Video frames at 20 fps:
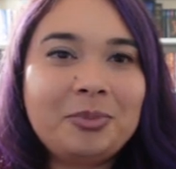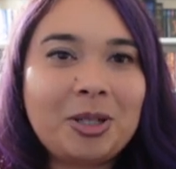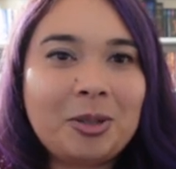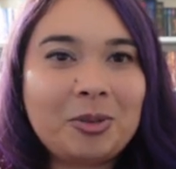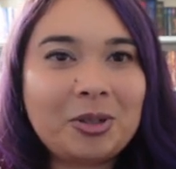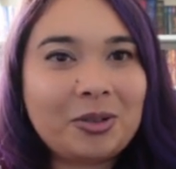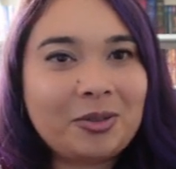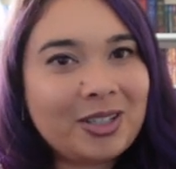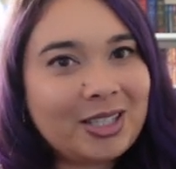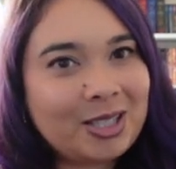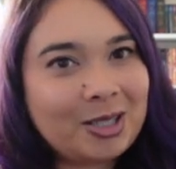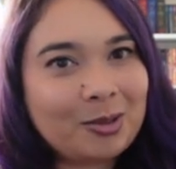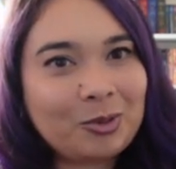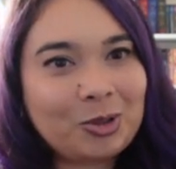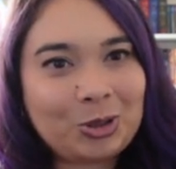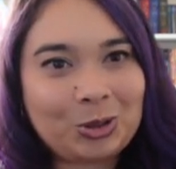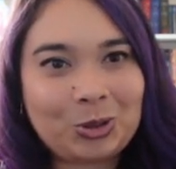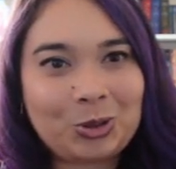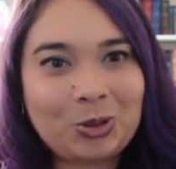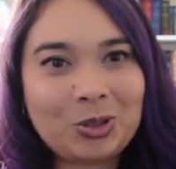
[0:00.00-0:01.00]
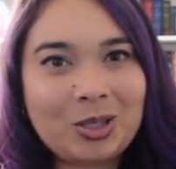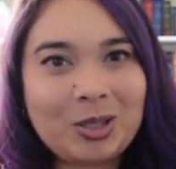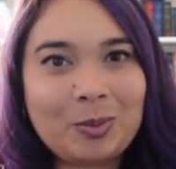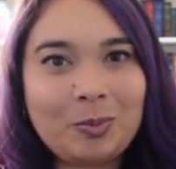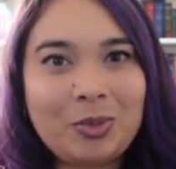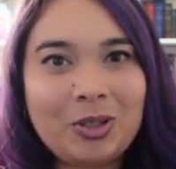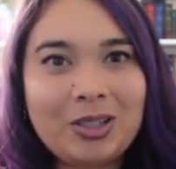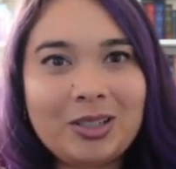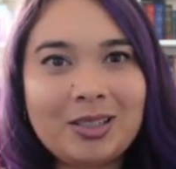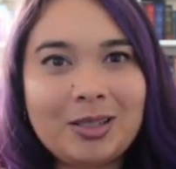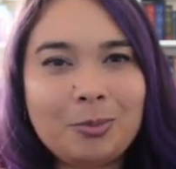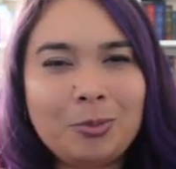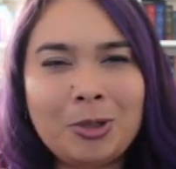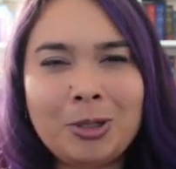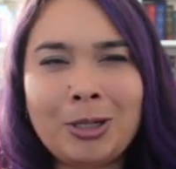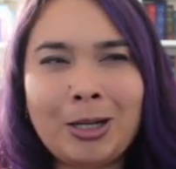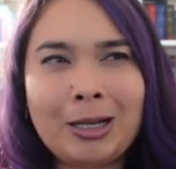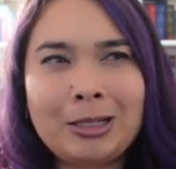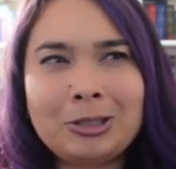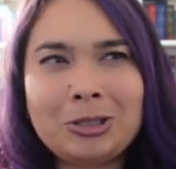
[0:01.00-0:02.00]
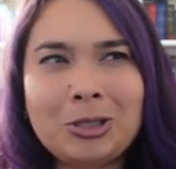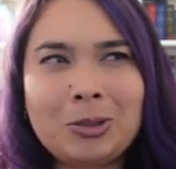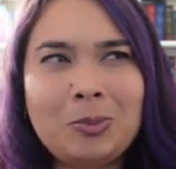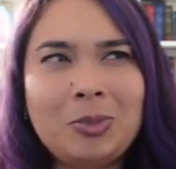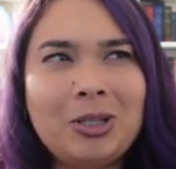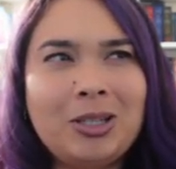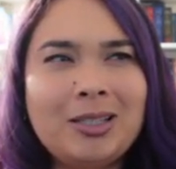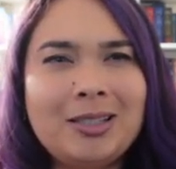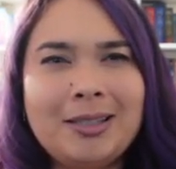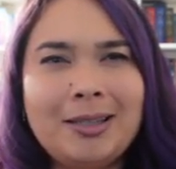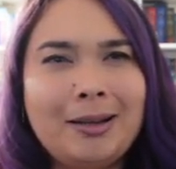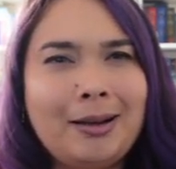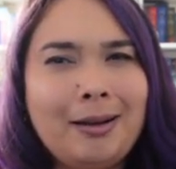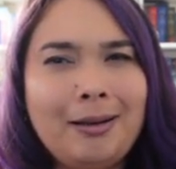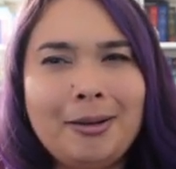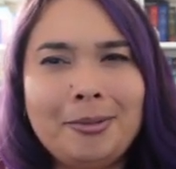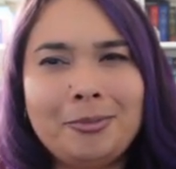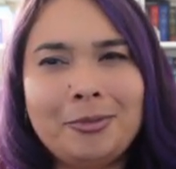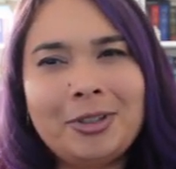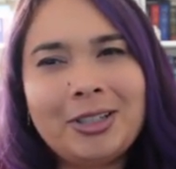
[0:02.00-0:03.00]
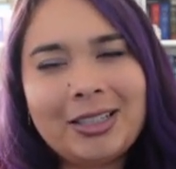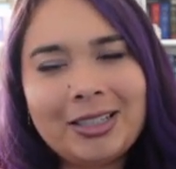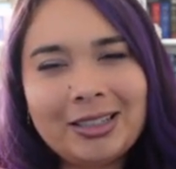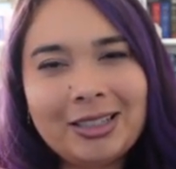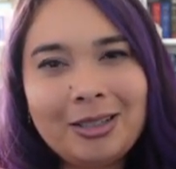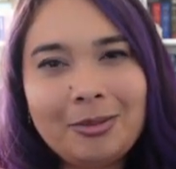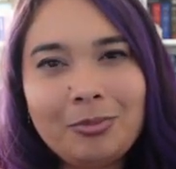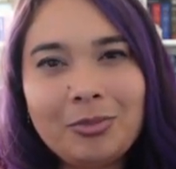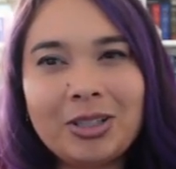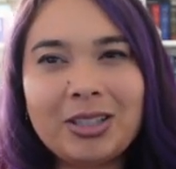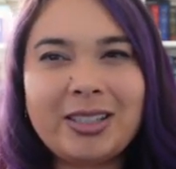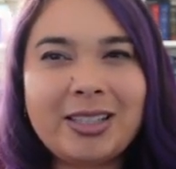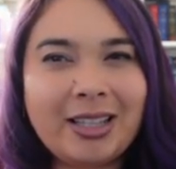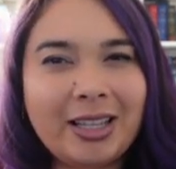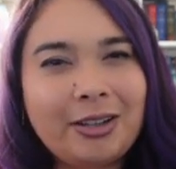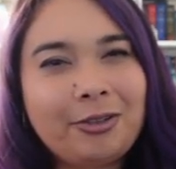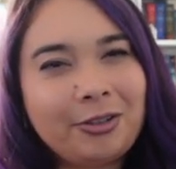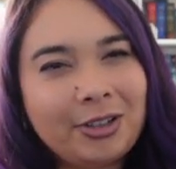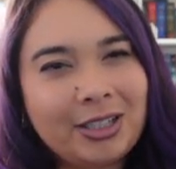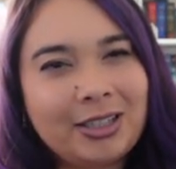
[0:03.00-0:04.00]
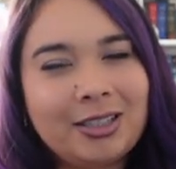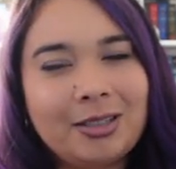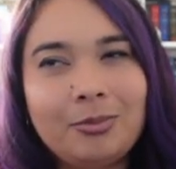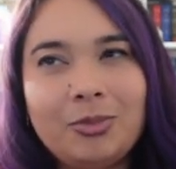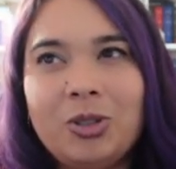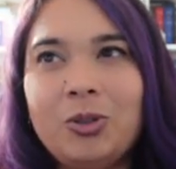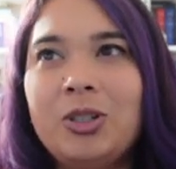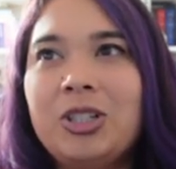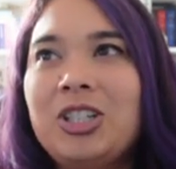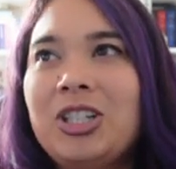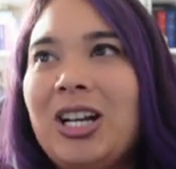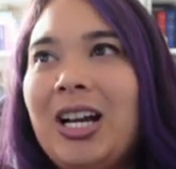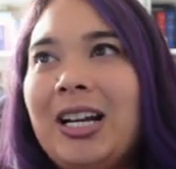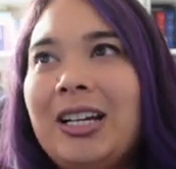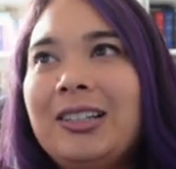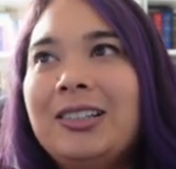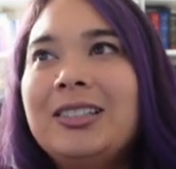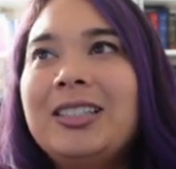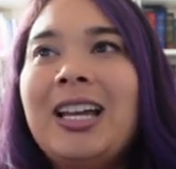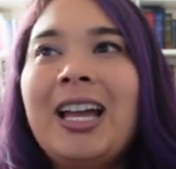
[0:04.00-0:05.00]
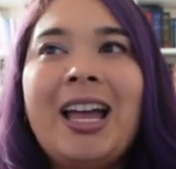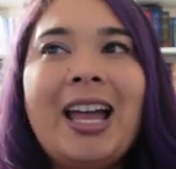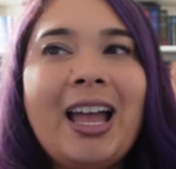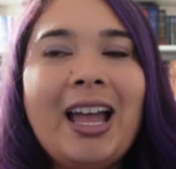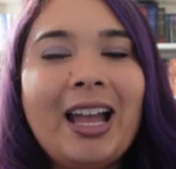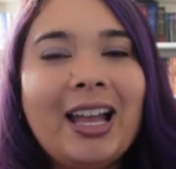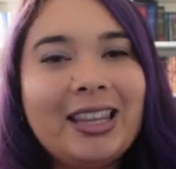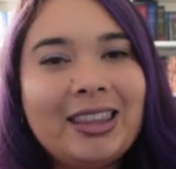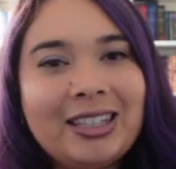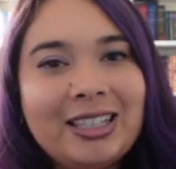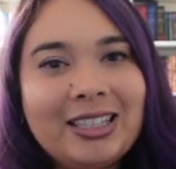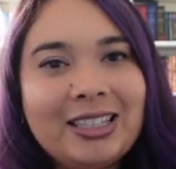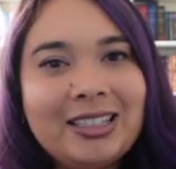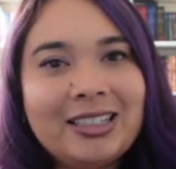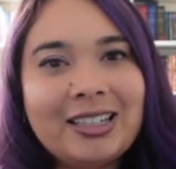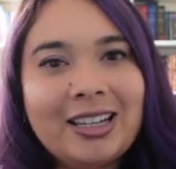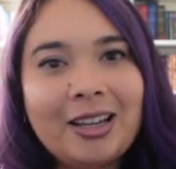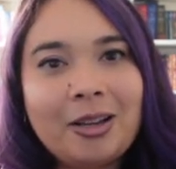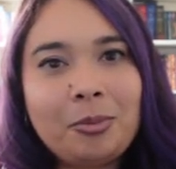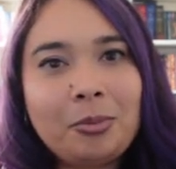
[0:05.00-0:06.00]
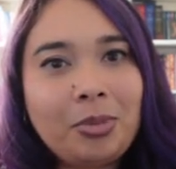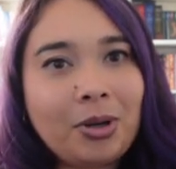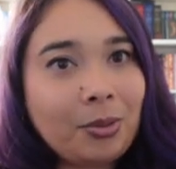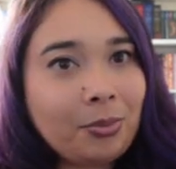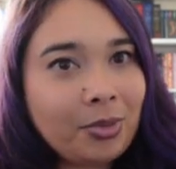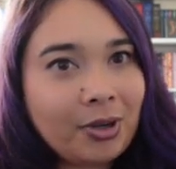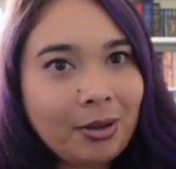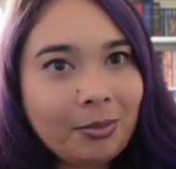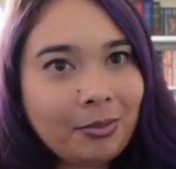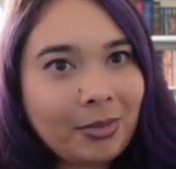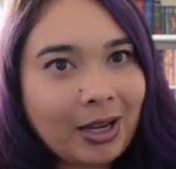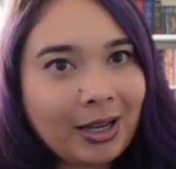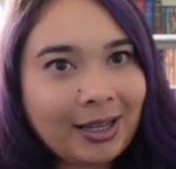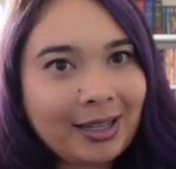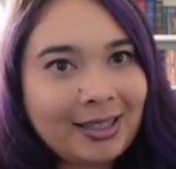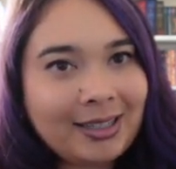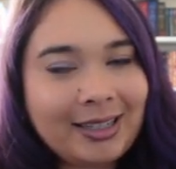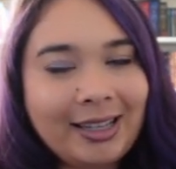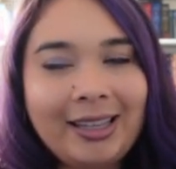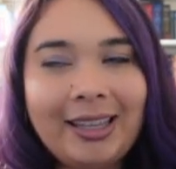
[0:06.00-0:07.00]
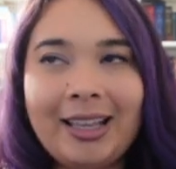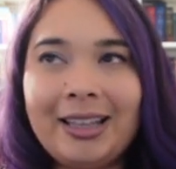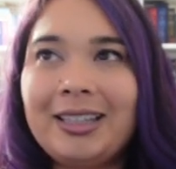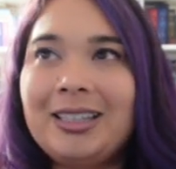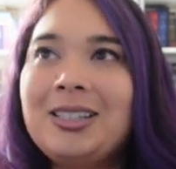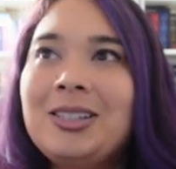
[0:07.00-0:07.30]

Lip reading: be able to read some children's books, but not just because I'm reading them, but to read them to a child and then bump up my NetGalley